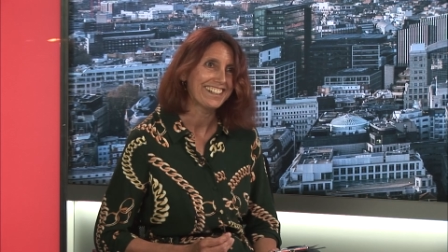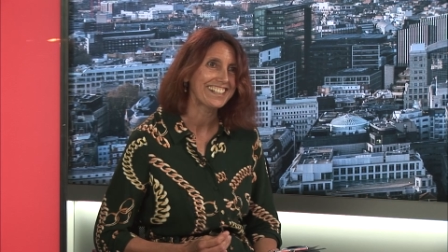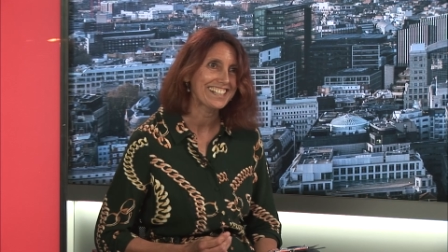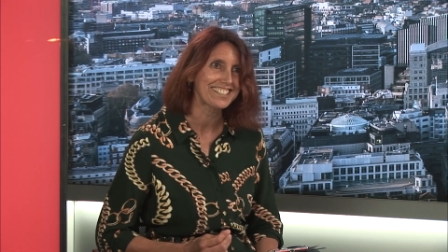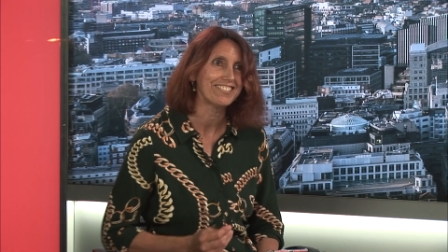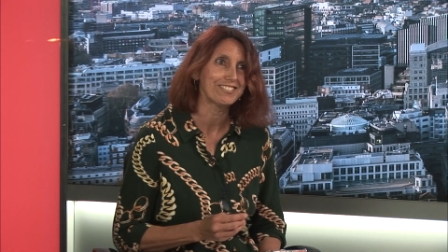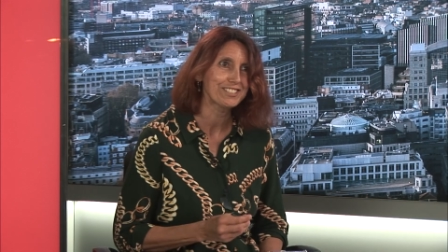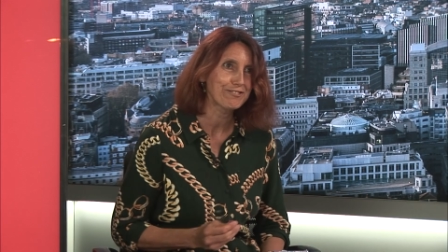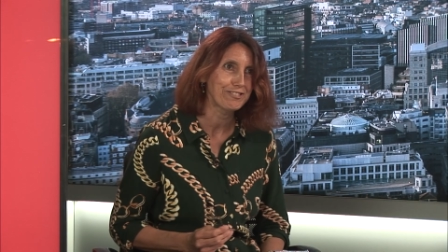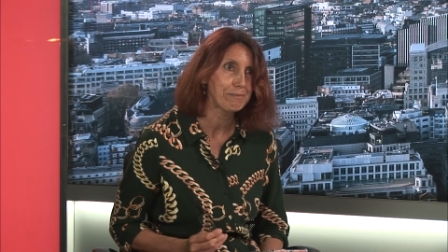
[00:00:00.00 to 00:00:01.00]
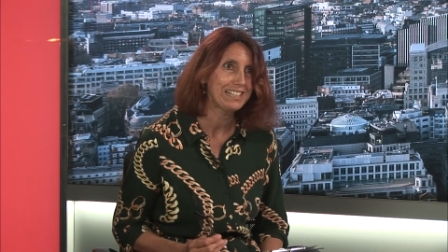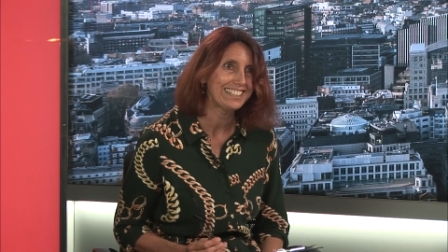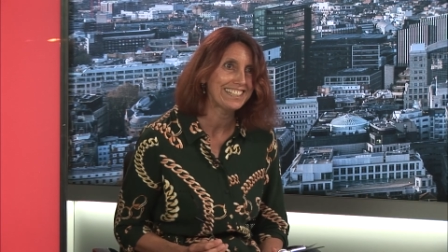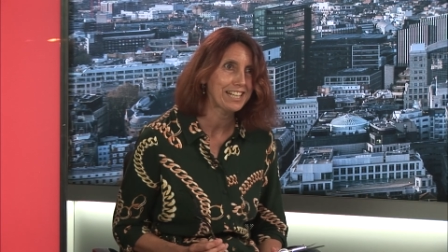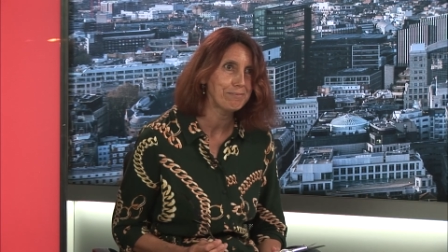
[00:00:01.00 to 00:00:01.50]
okay, so there are lots of familiar
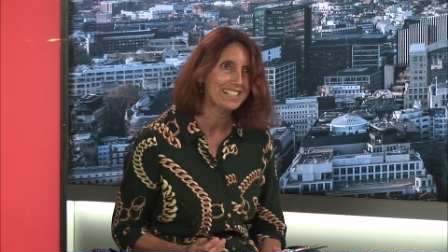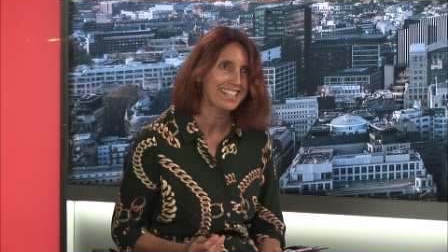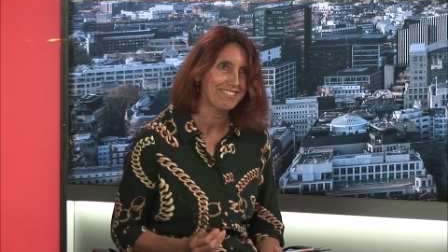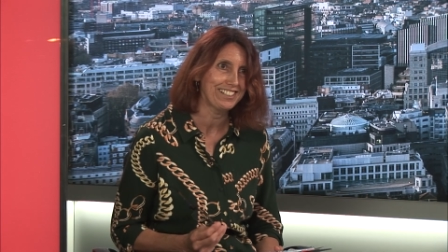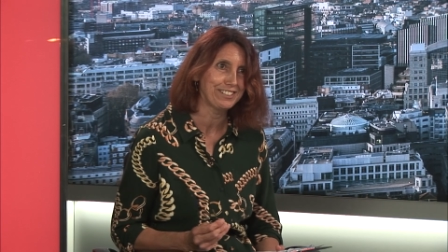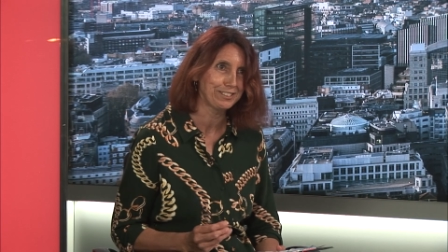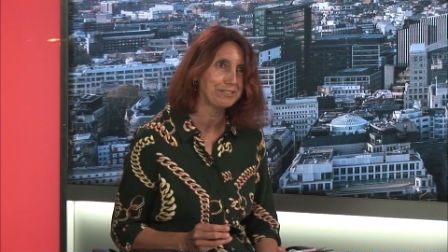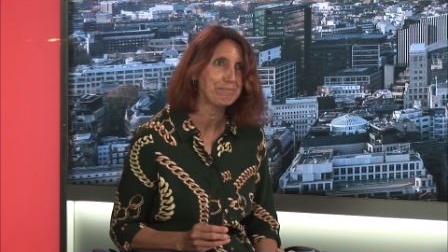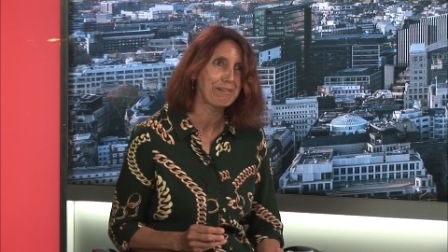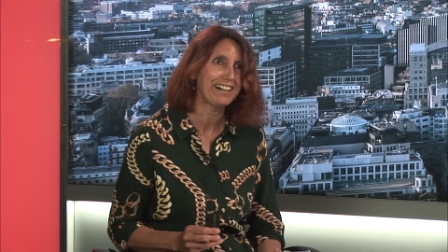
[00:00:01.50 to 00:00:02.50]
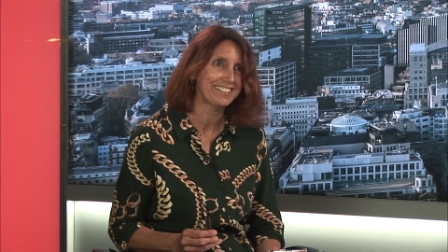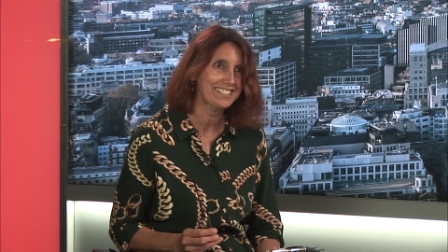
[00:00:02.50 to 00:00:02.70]
names there in your past.